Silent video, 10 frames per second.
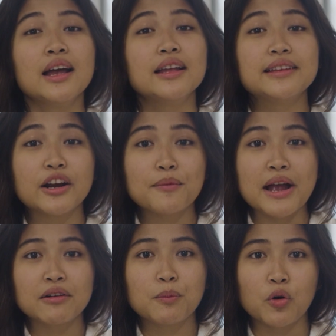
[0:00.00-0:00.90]

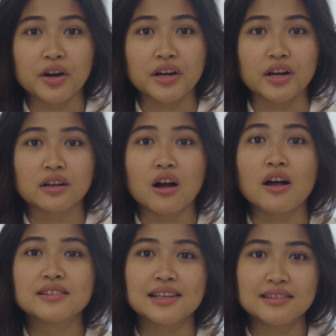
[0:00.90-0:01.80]
Interrobang reporter
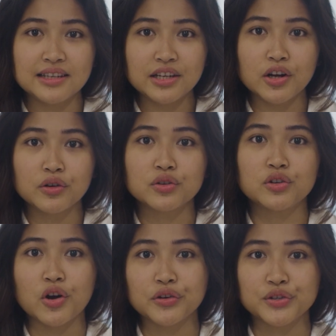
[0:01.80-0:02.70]
Konstantinos
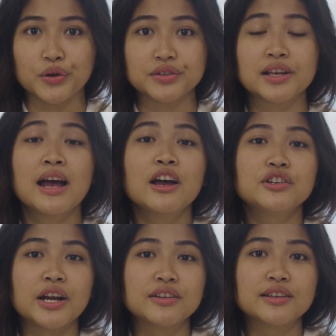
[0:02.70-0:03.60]
Drossos
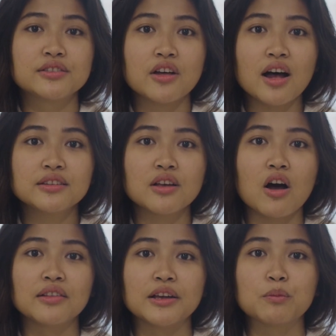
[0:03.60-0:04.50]
shares his thoughts
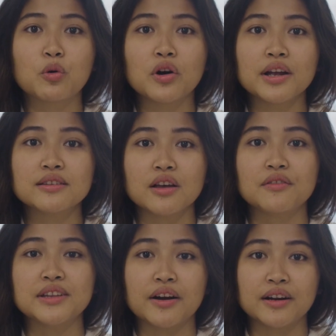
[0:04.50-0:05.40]
on the importance
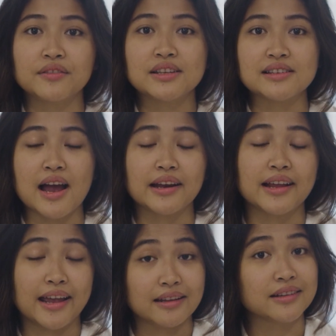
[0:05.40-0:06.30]
of narrative design
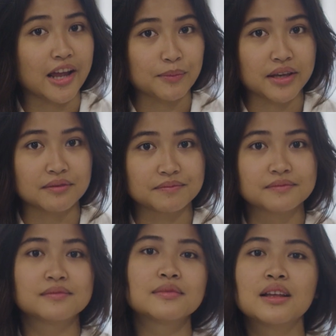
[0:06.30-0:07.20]
in gaming.
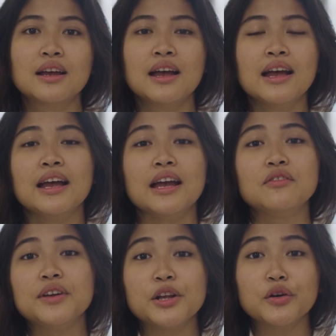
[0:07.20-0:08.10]

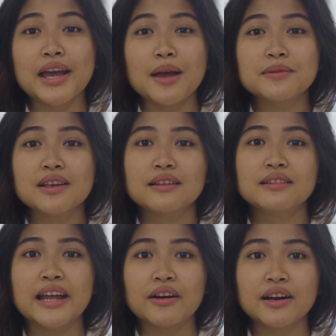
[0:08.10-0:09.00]
In video games,
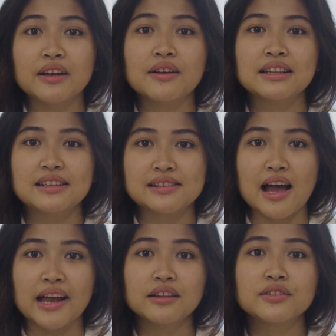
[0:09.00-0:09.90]
narrative
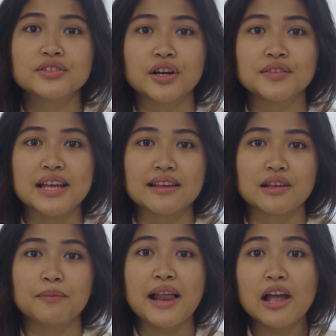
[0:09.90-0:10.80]
design serves as
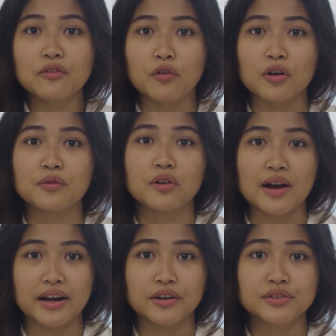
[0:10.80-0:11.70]
a platform for
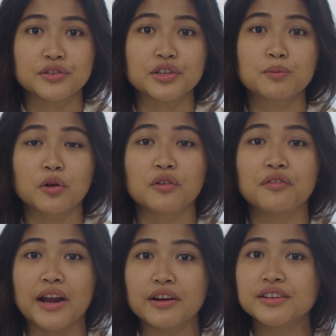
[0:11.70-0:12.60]
writers to explore
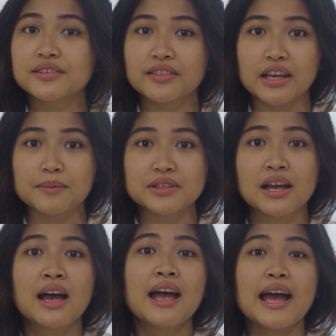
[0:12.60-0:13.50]
various themes
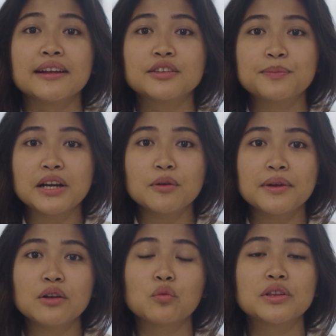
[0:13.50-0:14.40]
and
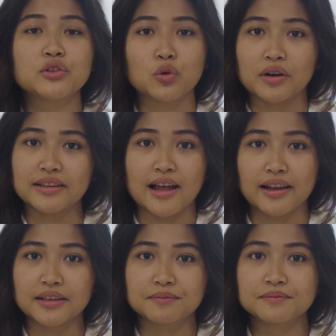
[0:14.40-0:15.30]
experiment with
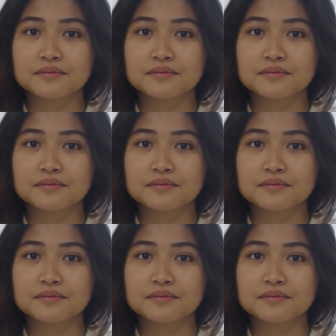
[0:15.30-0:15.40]
storytelling.